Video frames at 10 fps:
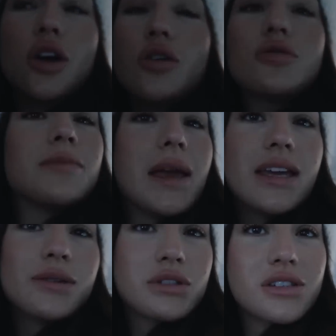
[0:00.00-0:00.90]
old
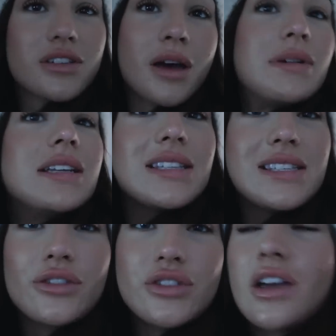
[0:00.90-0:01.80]
me would just come in,
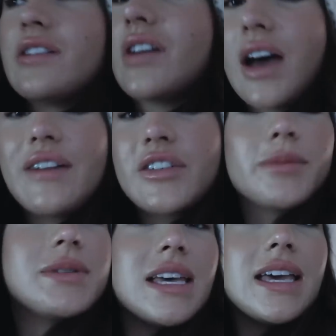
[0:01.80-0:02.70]
sit on the sofa, have a
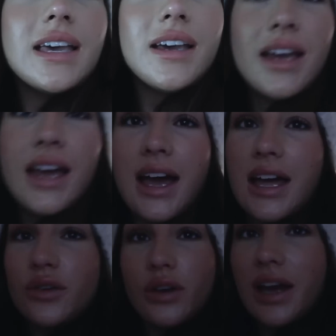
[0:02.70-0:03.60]
cup of tea
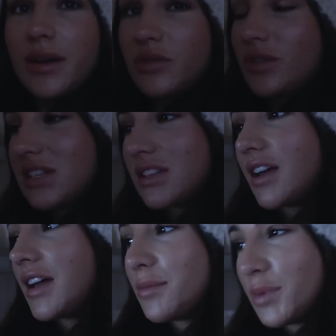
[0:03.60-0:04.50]
and not get up for the rest of the
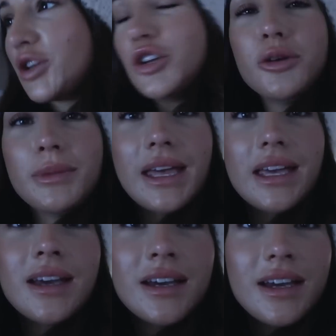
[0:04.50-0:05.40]
night. But new
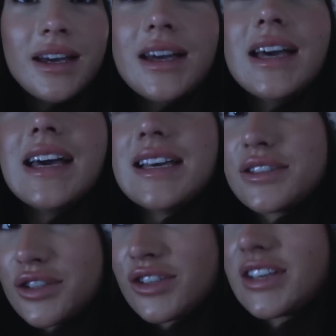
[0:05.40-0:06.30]
me is
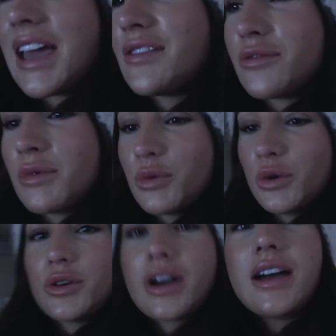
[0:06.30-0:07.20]
as soon as I get in from a
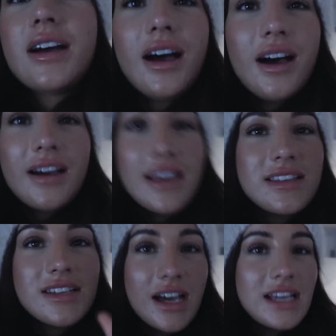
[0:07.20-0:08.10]
walk, I
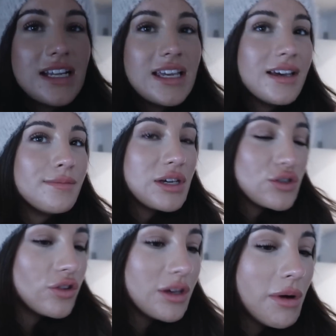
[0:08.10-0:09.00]
tidy and make
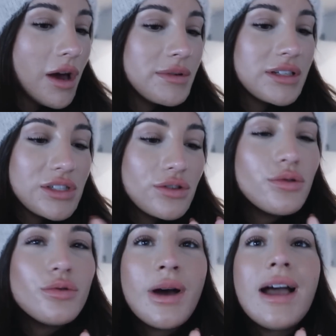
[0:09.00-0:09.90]
sure the apartment is
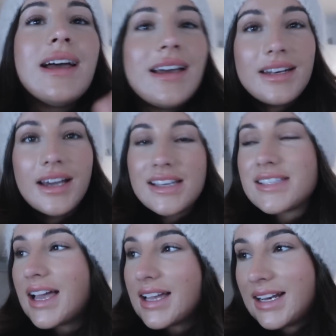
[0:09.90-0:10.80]
all
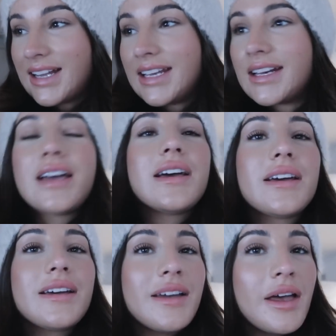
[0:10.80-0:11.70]
nice and clean
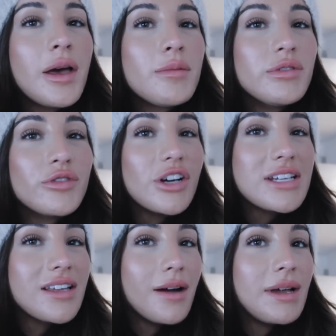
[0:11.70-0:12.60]
before I
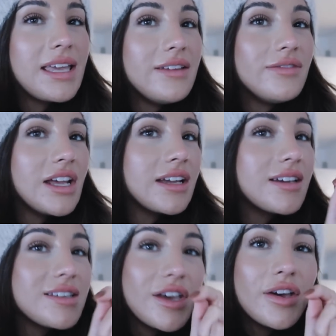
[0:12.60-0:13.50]
start my evening.
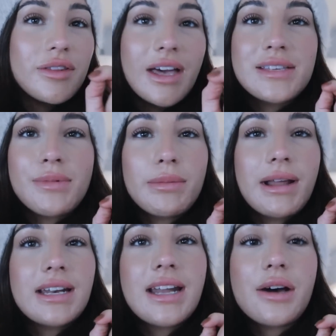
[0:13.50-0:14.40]
So that is my
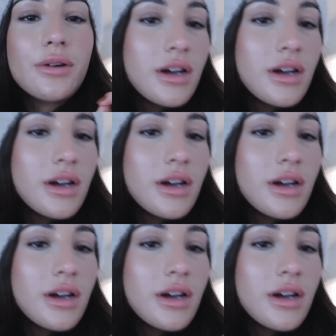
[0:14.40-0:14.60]
plan now.